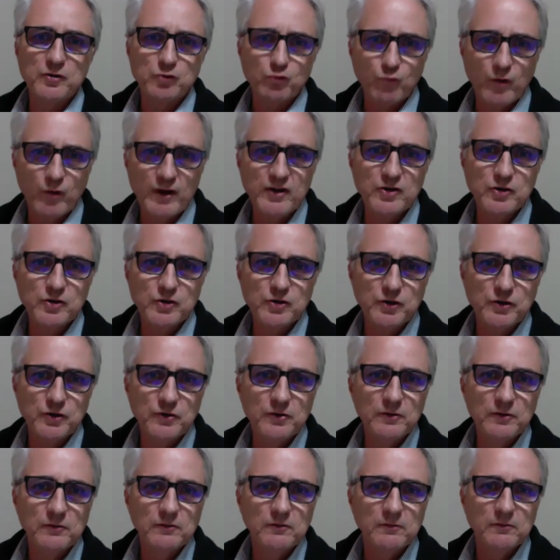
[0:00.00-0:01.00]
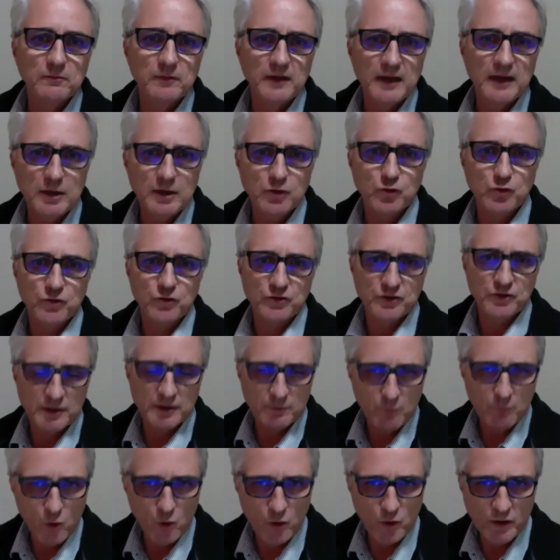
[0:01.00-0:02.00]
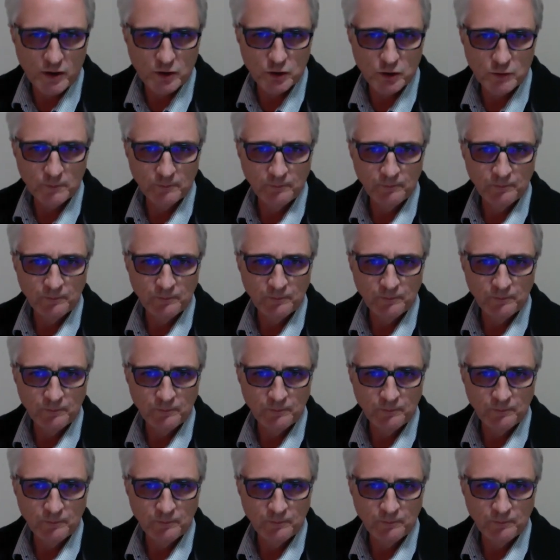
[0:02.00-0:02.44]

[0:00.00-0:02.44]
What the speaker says: registered interest, this mortgage.